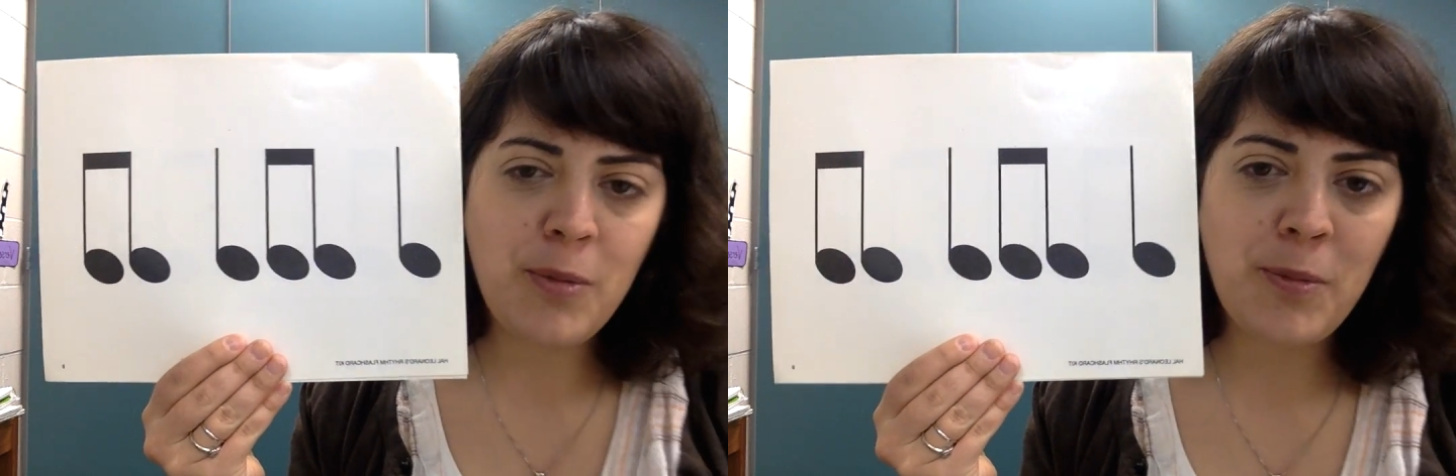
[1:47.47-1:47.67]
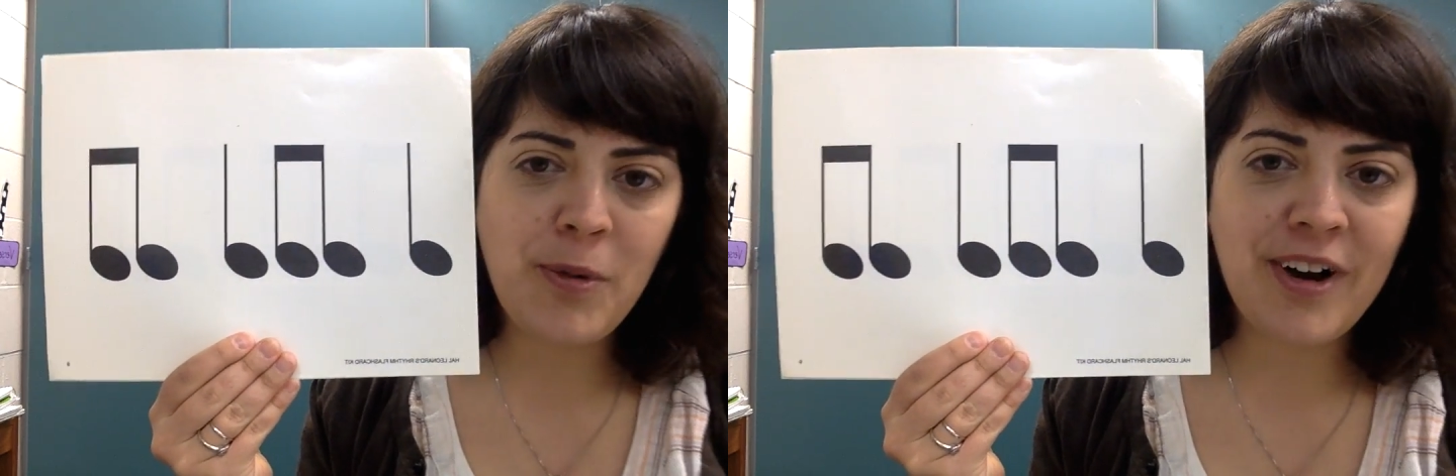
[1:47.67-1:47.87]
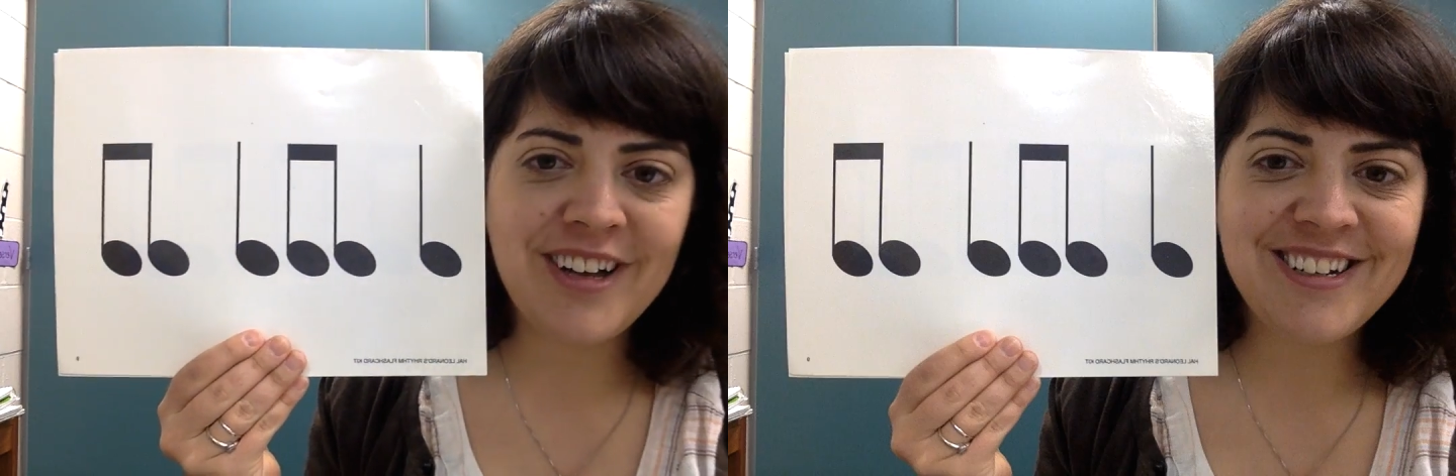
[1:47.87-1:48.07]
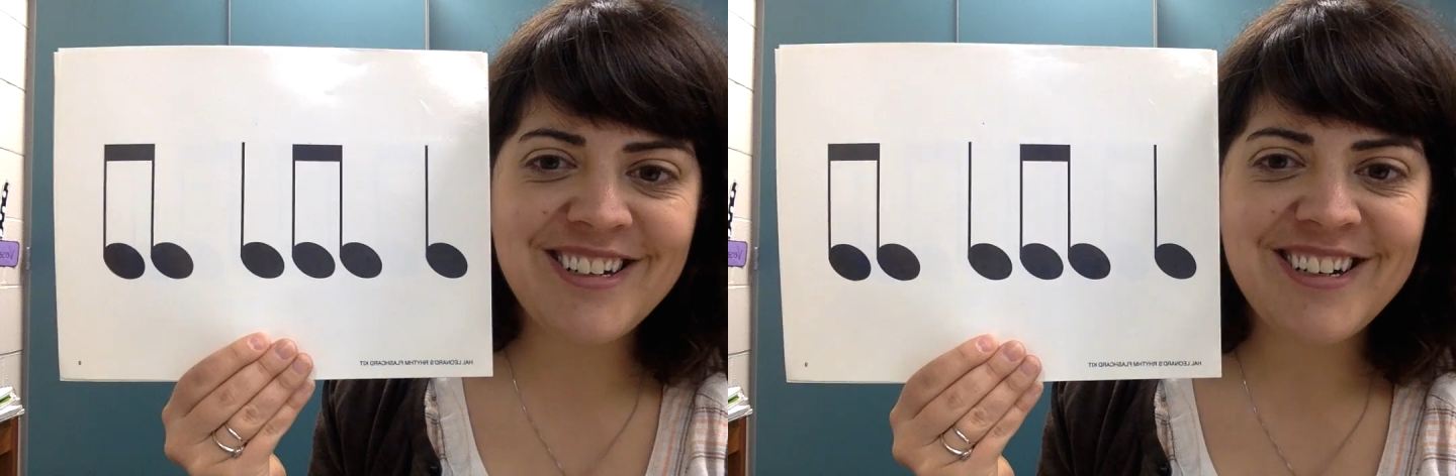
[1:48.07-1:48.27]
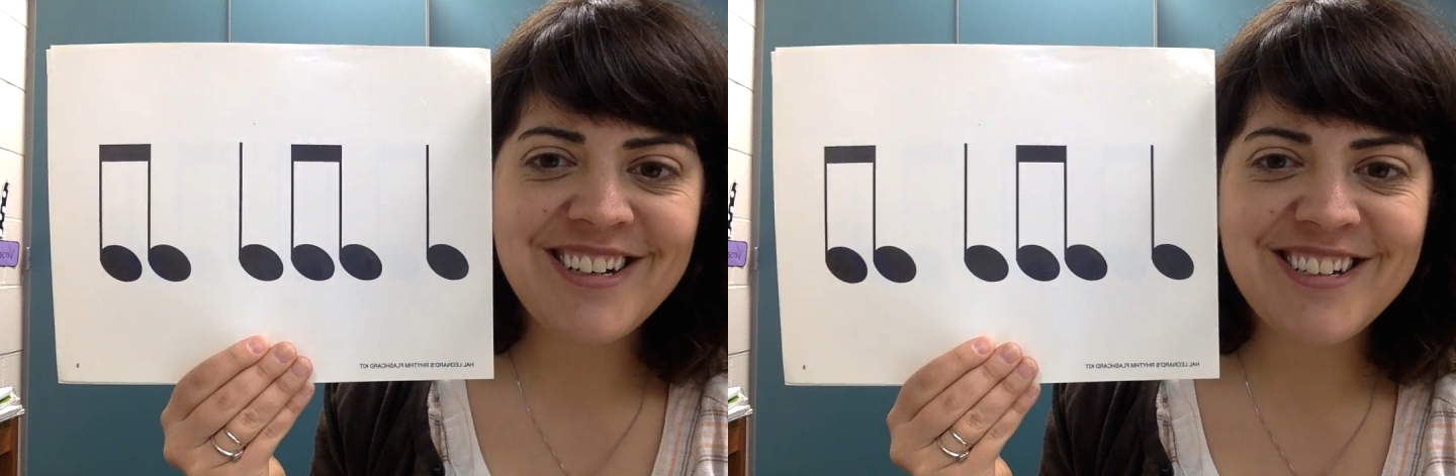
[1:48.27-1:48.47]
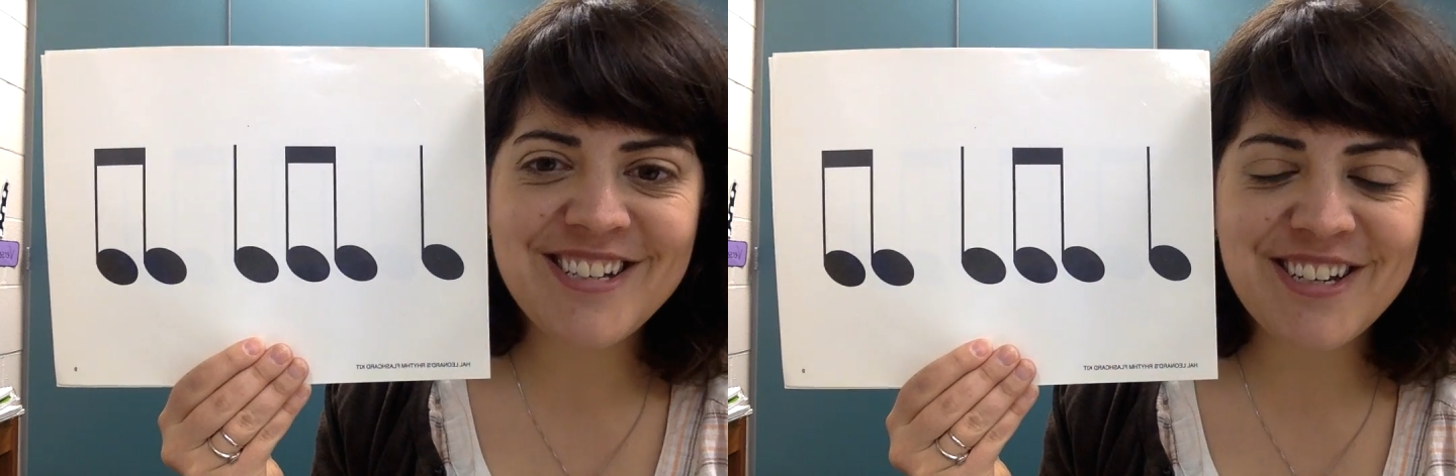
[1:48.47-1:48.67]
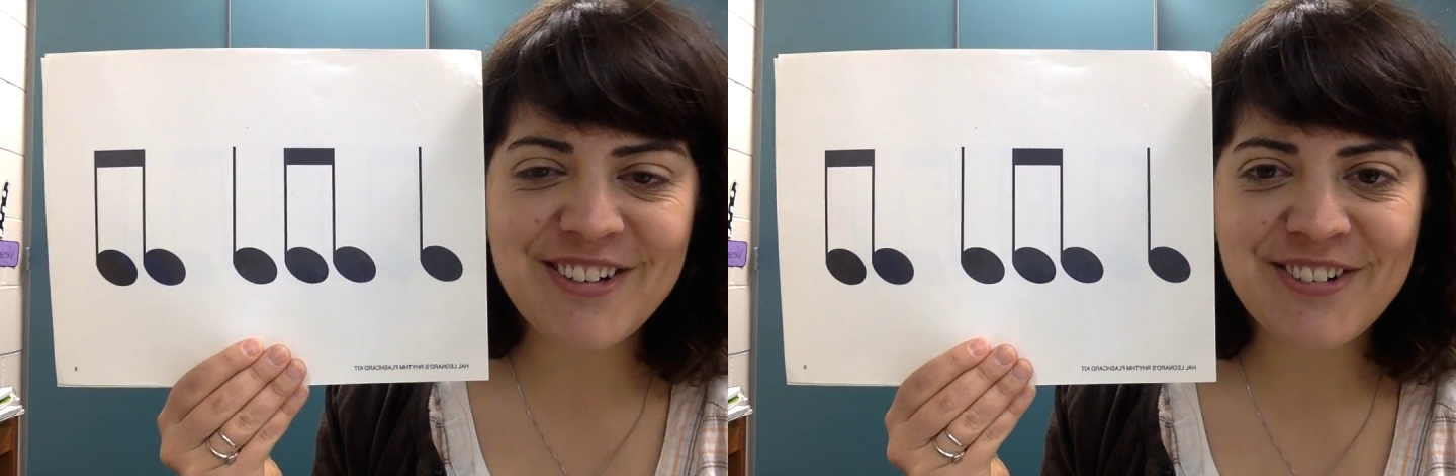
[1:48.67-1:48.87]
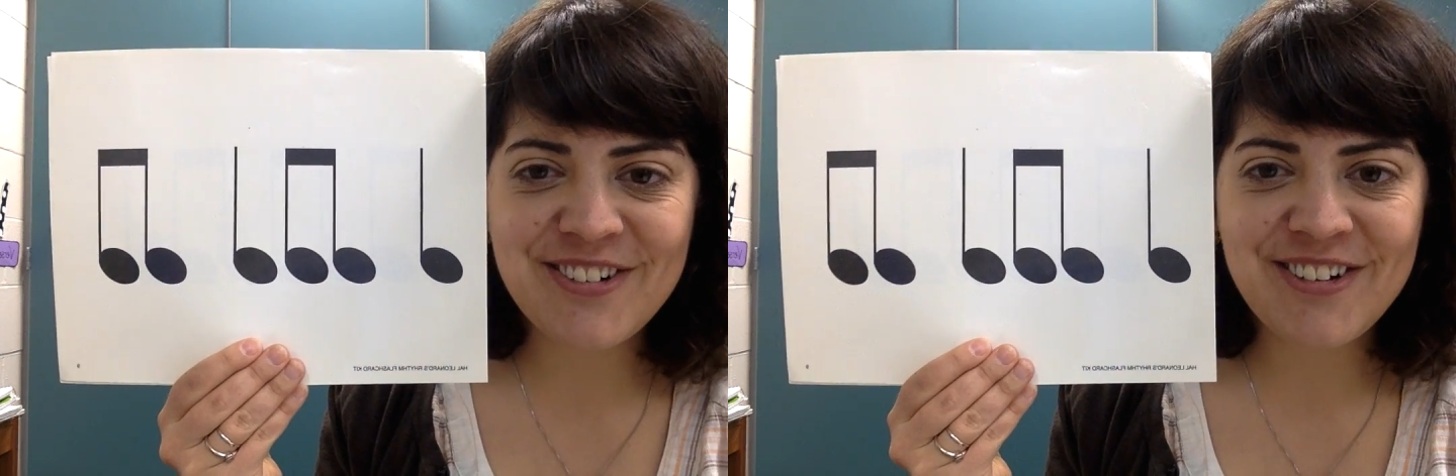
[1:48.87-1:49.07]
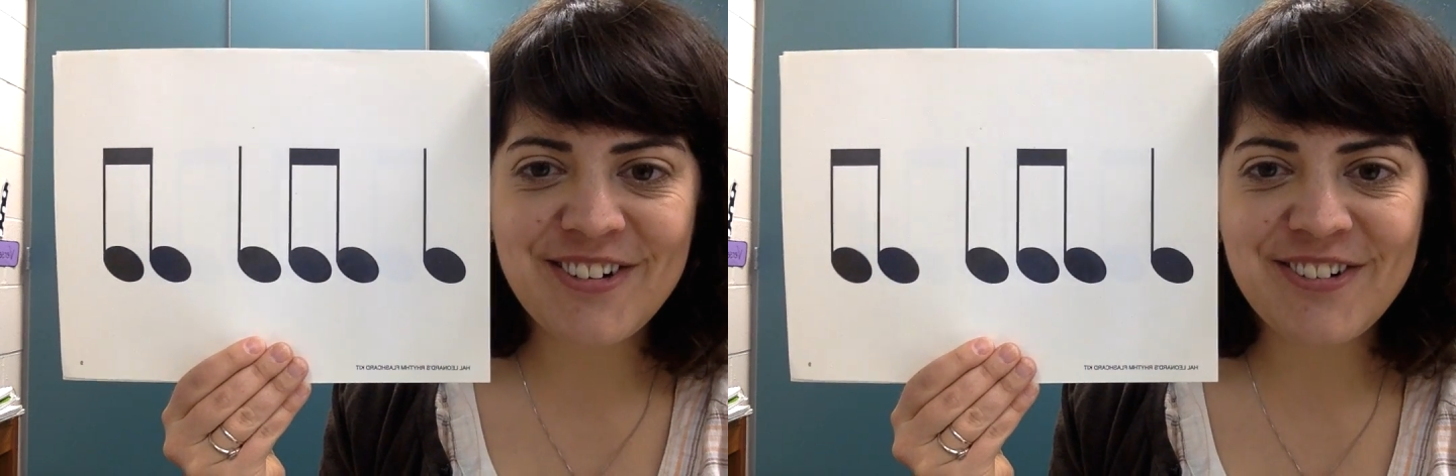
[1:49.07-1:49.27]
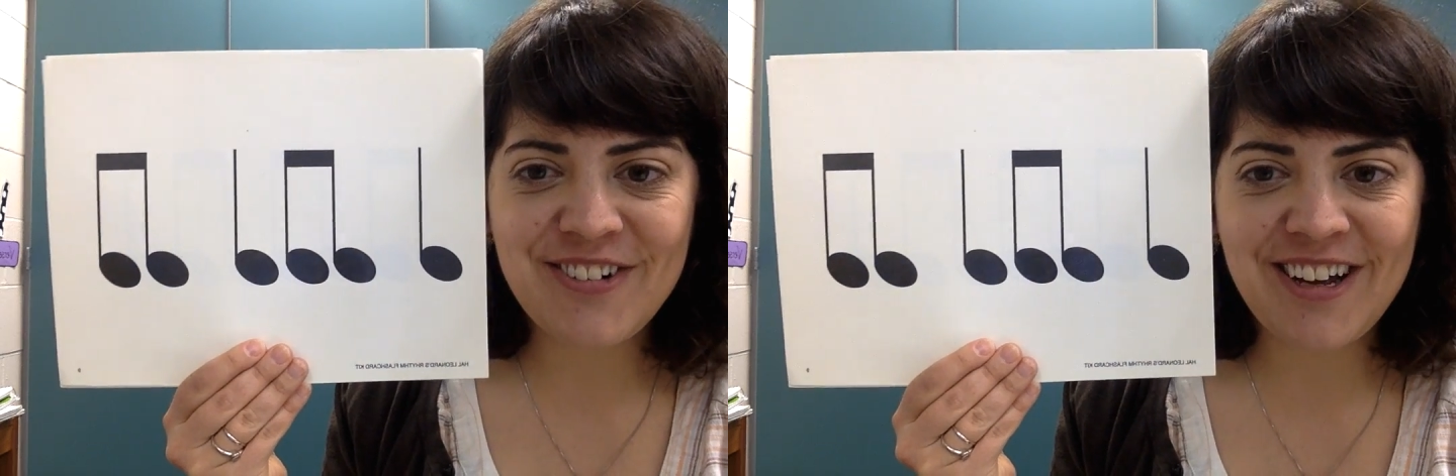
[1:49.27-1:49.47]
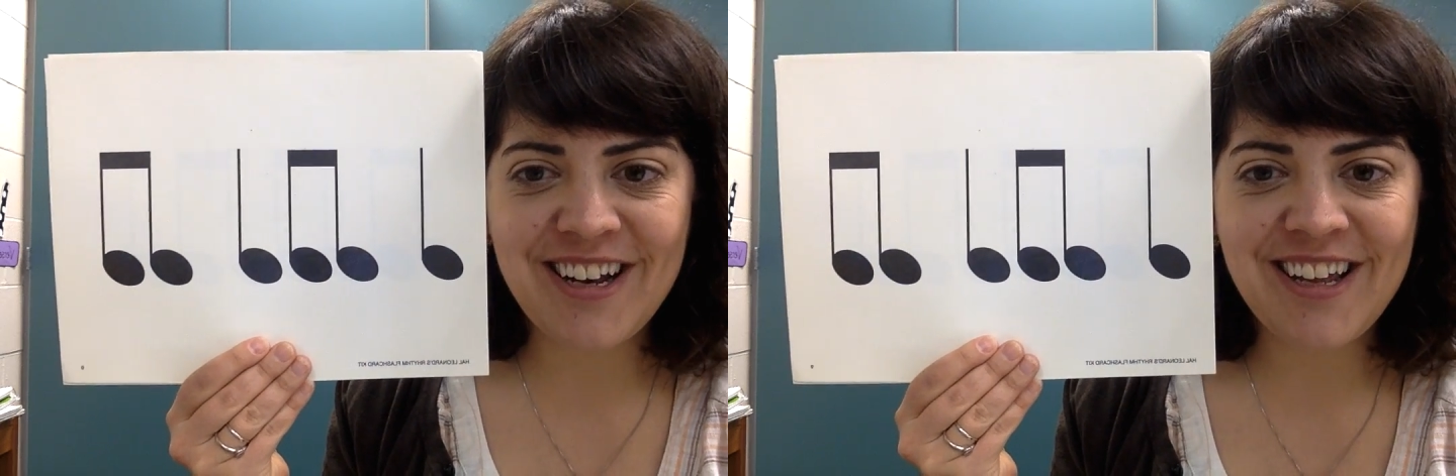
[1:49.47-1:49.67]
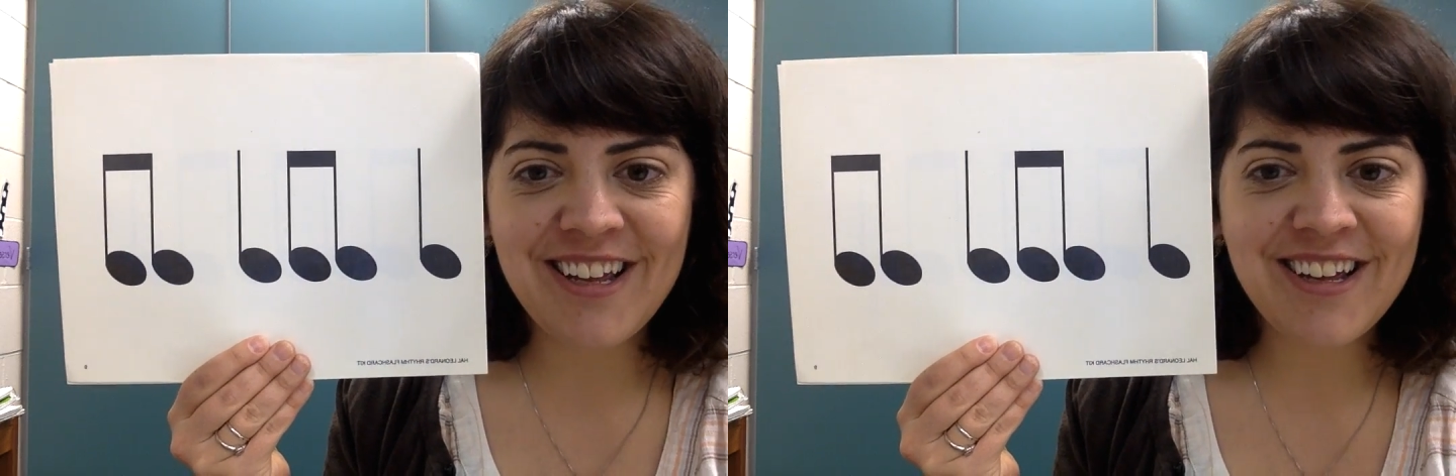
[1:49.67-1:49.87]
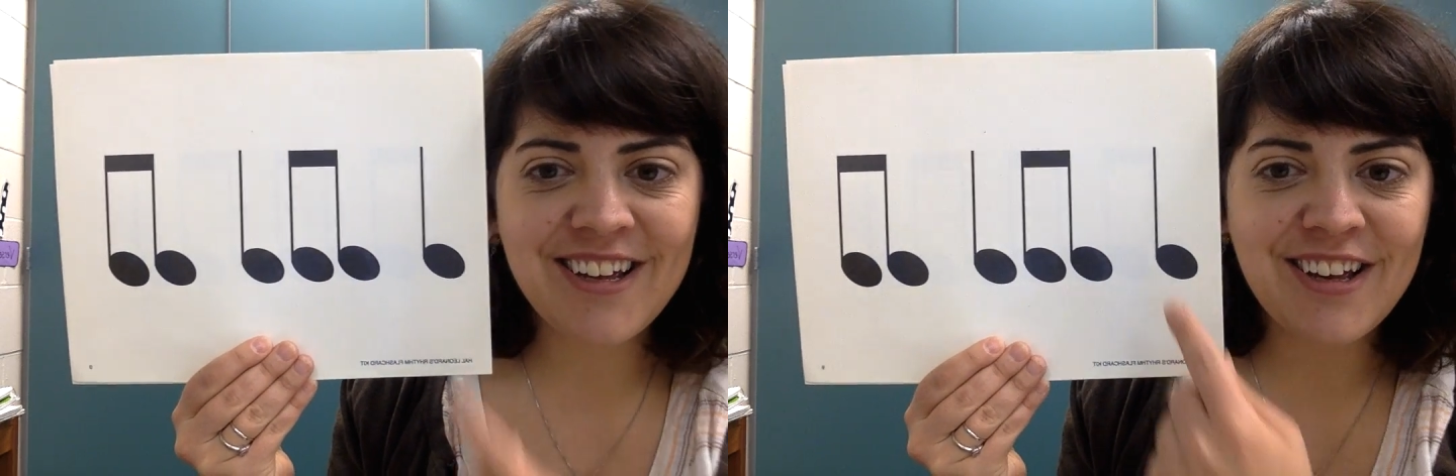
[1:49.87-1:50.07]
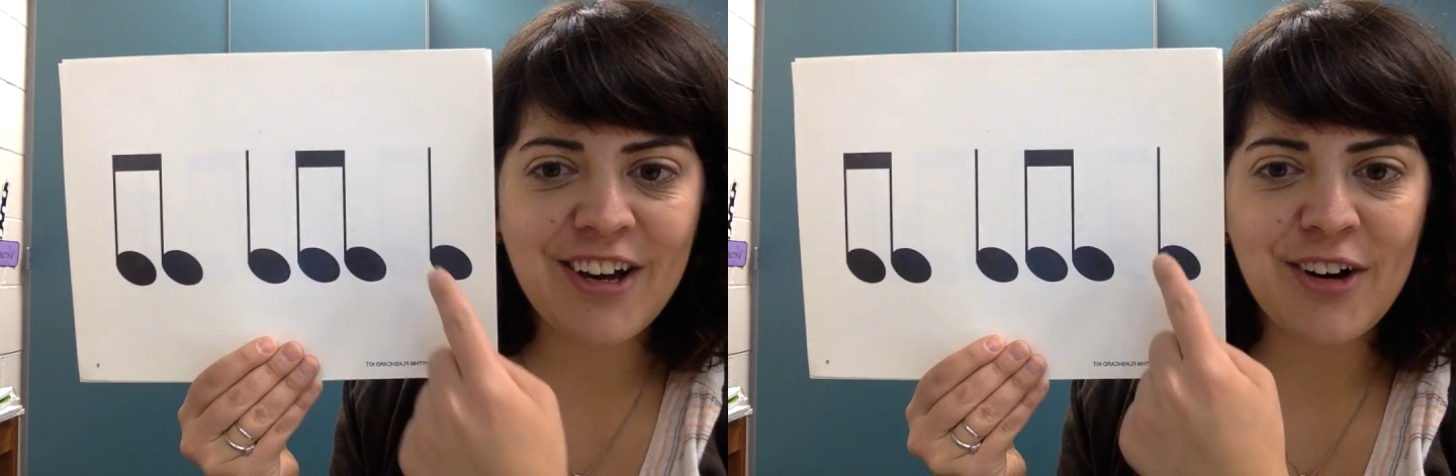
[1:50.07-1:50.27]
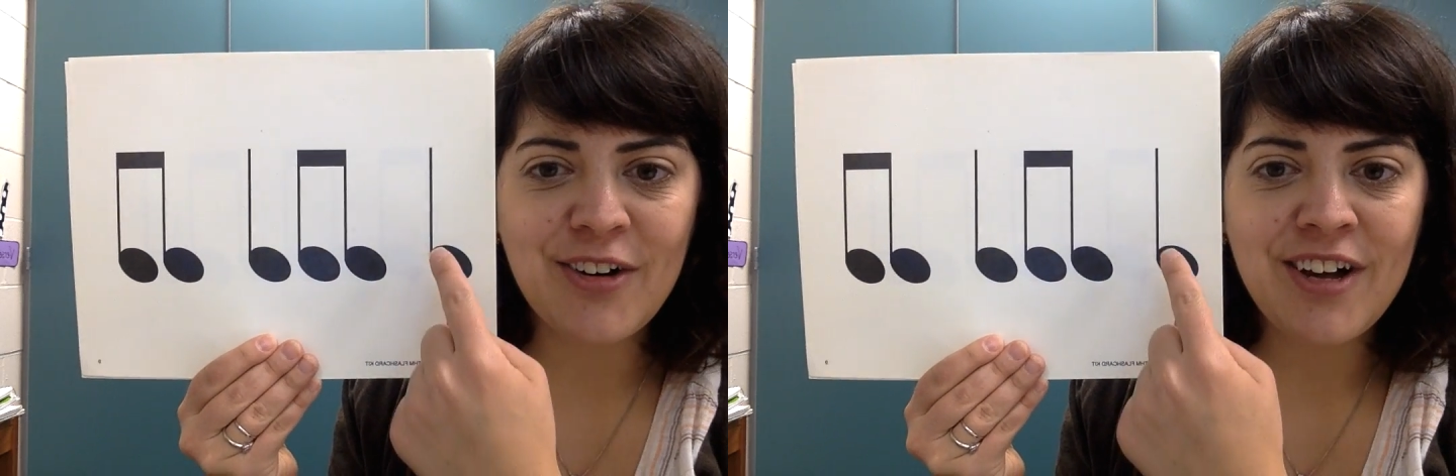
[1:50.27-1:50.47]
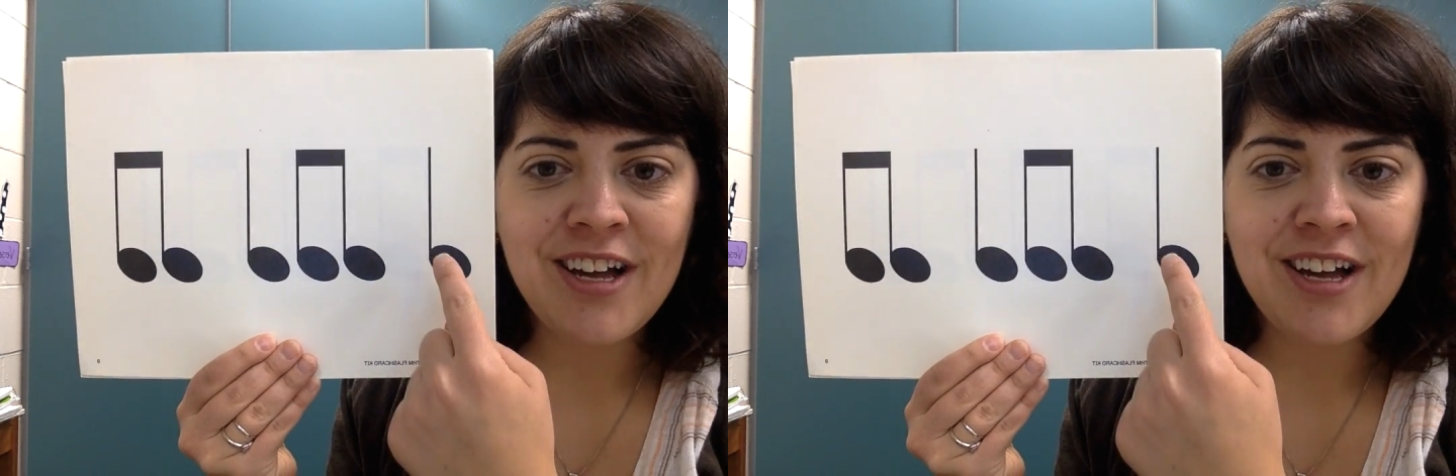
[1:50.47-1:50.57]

One, two, ready, go.